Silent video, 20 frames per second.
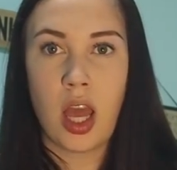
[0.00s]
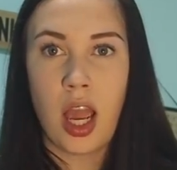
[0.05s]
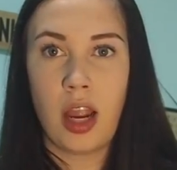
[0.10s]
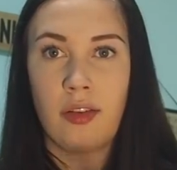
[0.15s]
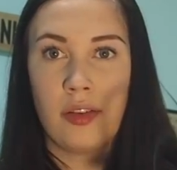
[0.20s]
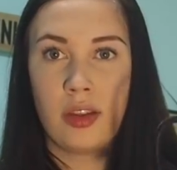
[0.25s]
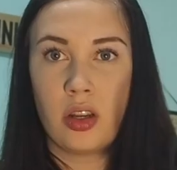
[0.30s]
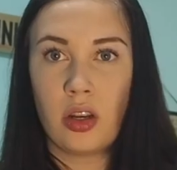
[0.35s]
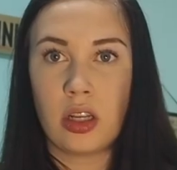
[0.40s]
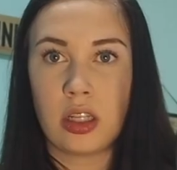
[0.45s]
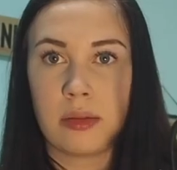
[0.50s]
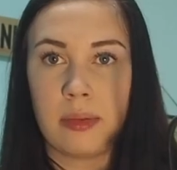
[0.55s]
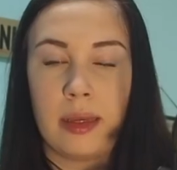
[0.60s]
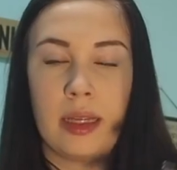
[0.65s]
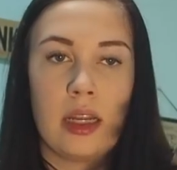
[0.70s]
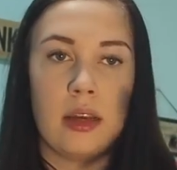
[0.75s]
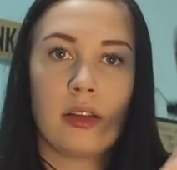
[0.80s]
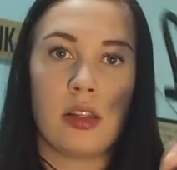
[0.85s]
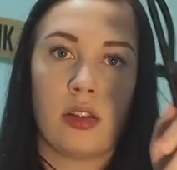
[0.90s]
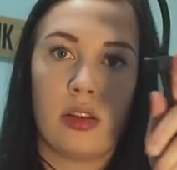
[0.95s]
I don't really know how to explain
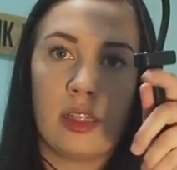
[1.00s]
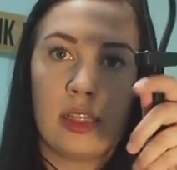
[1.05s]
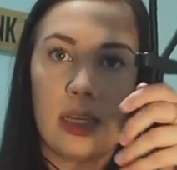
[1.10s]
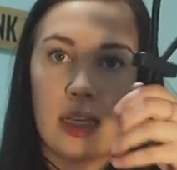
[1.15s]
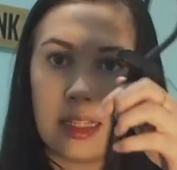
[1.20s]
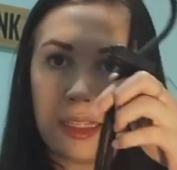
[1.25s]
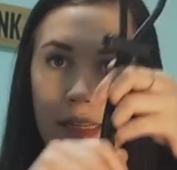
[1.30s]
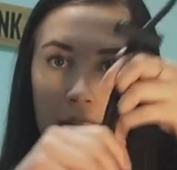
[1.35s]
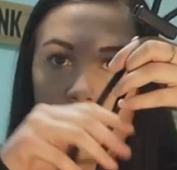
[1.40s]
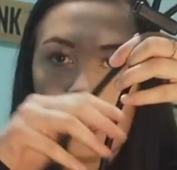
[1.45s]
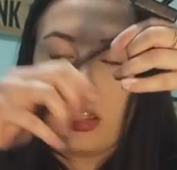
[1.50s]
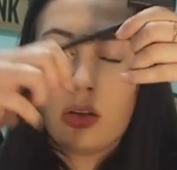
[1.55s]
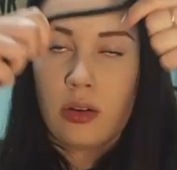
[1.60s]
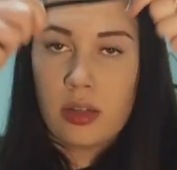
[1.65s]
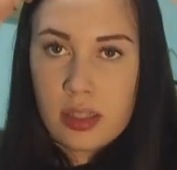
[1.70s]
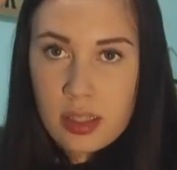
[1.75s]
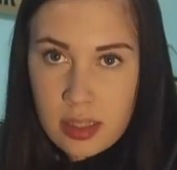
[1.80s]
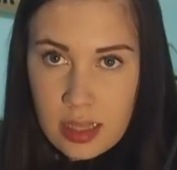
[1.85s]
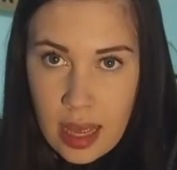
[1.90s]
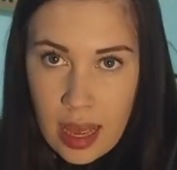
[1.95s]
it. So this like sits on the
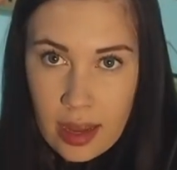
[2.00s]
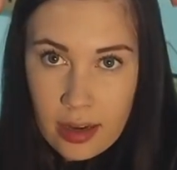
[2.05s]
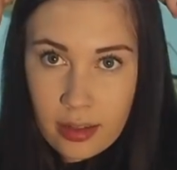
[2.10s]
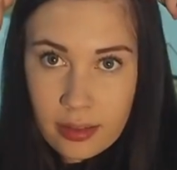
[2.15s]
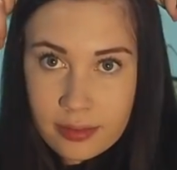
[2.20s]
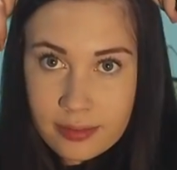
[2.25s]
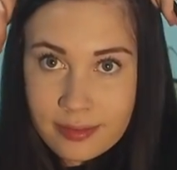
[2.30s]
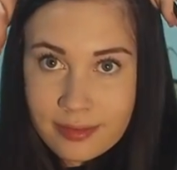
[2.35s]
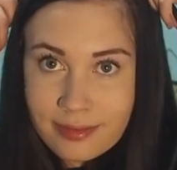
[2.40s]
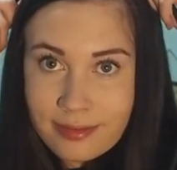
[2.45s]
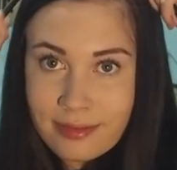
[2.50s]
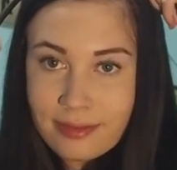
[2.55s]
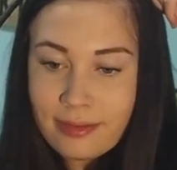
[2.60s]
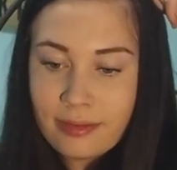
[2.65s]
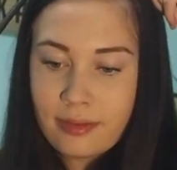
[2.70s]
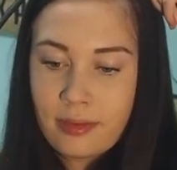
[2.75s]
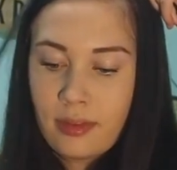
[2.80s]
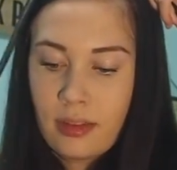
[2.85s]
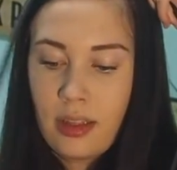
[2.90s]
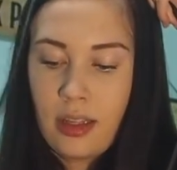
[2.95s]
horse's head,
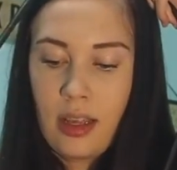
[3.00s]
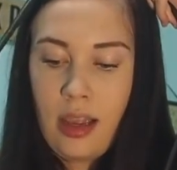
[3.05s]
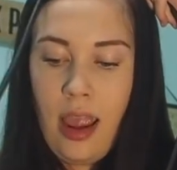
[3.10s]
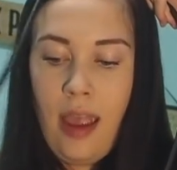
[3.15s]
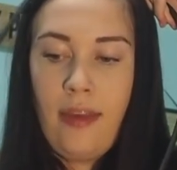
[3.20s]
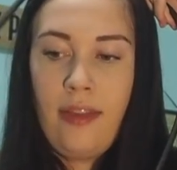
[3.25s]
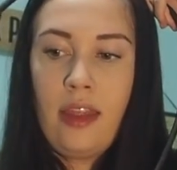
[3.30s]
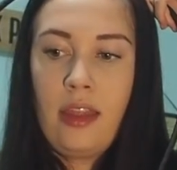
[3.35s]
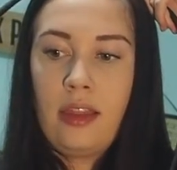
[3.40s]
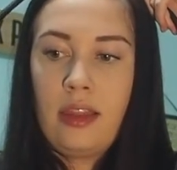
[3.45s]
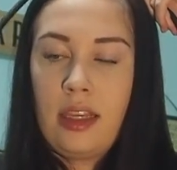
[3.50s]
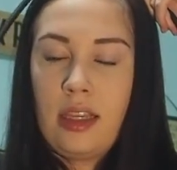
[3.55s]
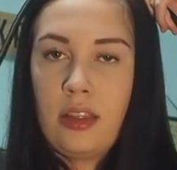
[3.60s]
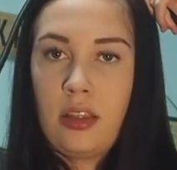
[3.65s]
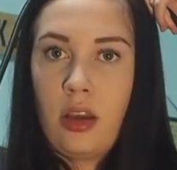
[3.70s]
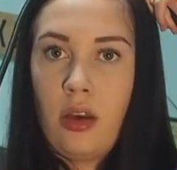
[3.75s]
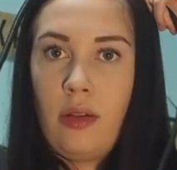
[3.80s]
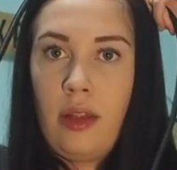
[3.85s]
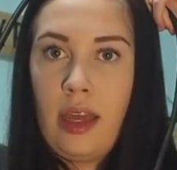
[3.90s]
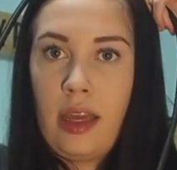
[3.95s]
and then these
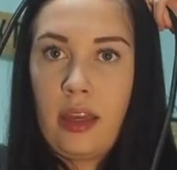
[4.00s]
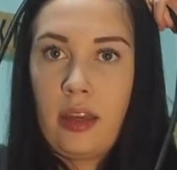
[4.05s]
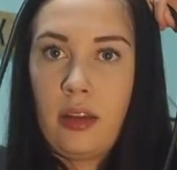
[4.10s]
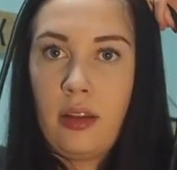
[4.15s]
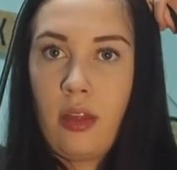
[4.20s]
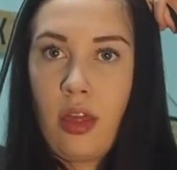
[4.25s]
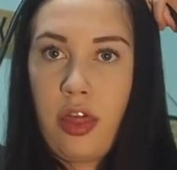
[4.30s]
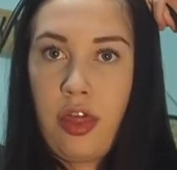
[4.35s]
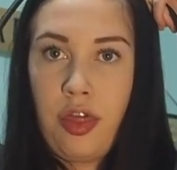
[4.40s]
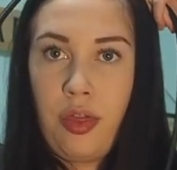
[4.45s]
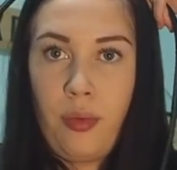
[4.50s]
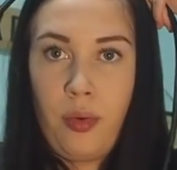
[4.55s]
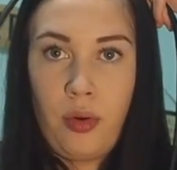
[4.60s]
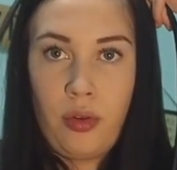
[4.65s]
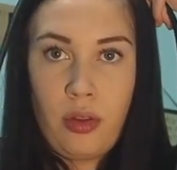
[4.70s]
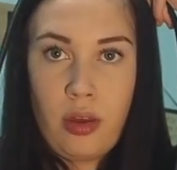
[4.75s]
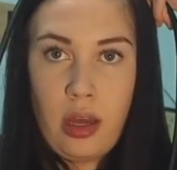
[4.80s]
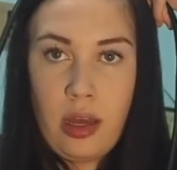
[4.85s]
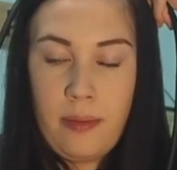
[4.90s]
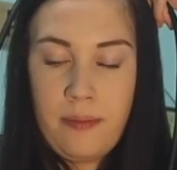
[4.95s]
go like through
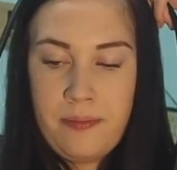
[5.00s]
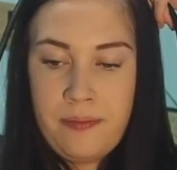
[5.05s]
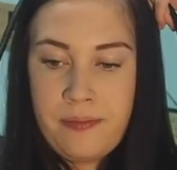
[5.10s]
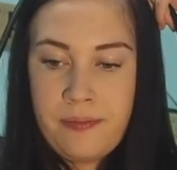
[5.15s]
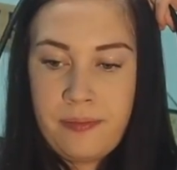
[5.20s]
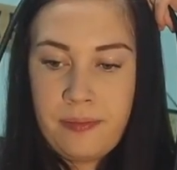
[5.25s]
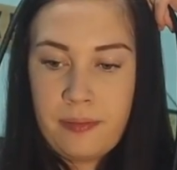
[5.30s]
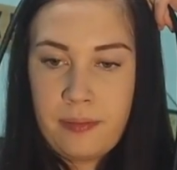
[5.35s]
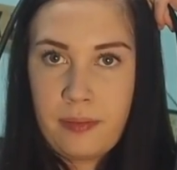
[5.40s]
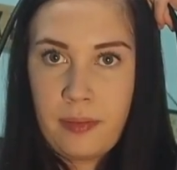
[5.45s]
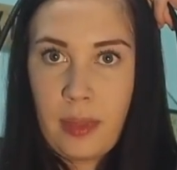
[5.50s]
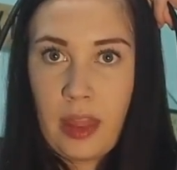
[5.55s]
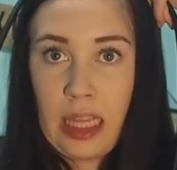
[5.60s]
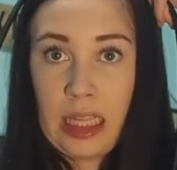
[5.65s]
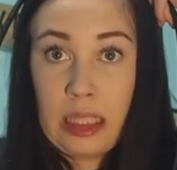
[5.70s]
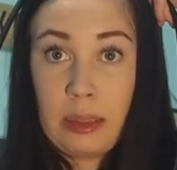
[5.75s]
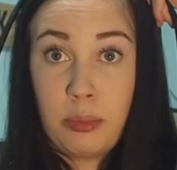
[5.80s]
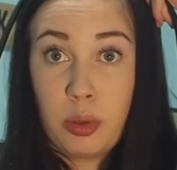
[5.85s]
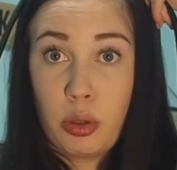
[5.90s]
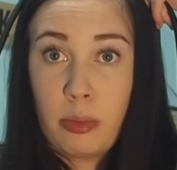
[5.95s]
the like
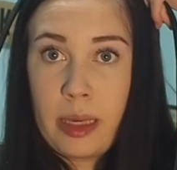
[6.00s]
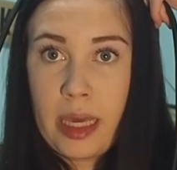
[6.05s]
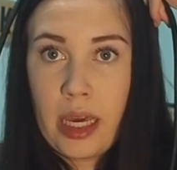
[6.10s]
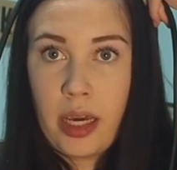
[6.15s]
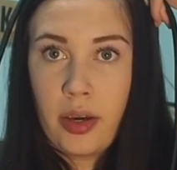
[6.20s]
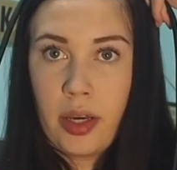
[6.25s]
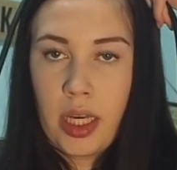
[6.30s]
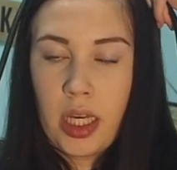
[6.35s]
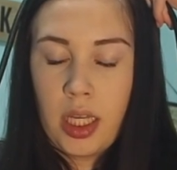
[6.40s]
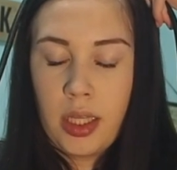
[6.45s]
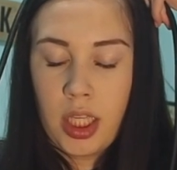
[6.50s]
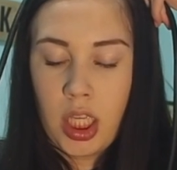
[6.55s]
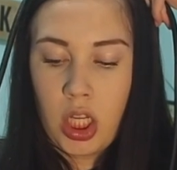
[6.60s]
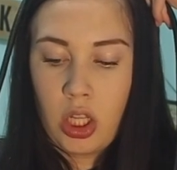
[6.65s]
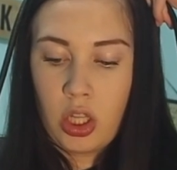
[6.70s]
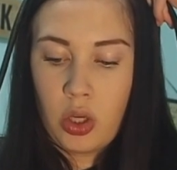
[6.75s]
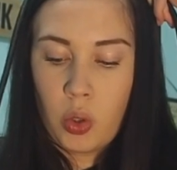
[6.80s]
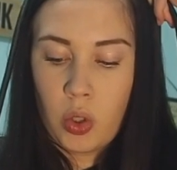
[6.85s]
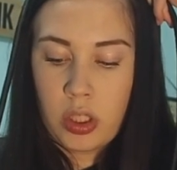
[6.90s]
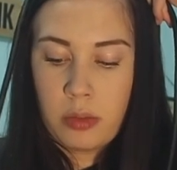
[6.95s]
the boobie area, you know,
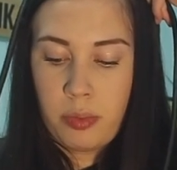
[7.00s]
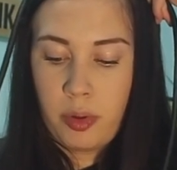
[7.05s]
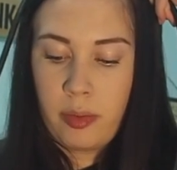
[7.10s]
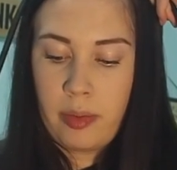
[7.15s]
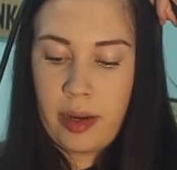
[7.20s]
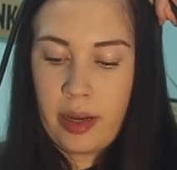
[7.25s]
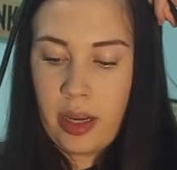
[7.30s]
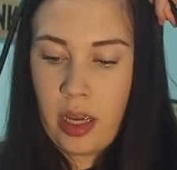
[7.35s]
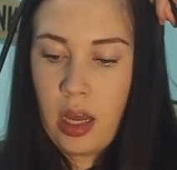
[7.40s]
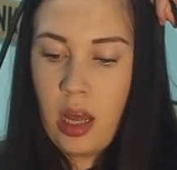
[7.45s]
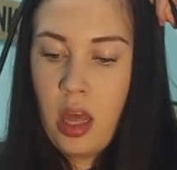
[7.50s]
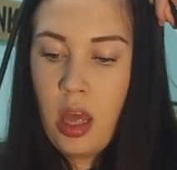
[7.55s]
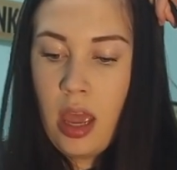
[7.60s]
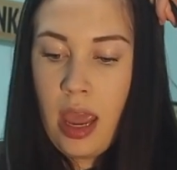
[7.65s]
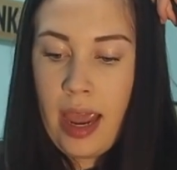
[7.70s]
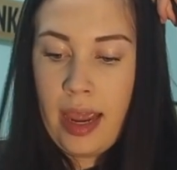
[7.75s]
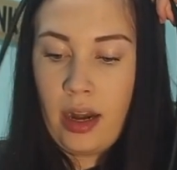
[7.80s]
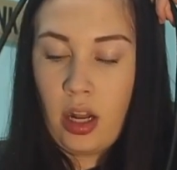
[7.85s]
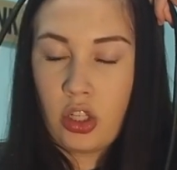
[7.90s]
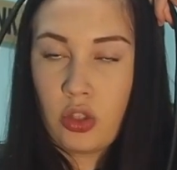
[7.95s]
the horse boob area,
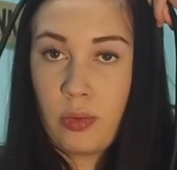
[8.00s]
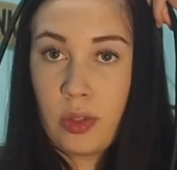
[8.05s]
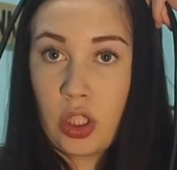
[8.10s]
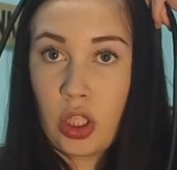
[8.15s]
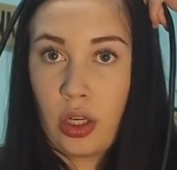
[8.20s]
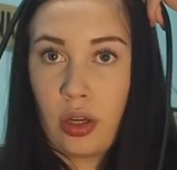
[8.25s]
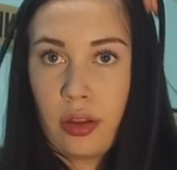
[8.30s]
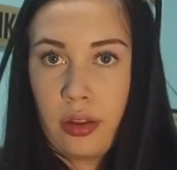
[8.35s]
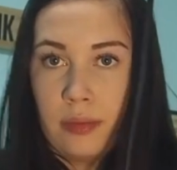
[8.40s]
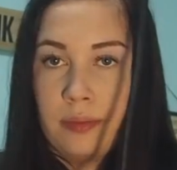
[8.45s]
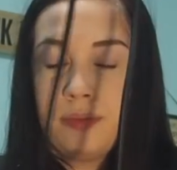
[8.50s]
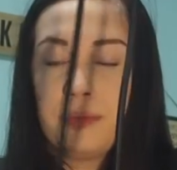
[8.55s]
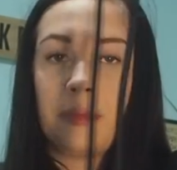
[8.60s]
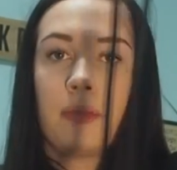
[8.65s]
and onto his girth,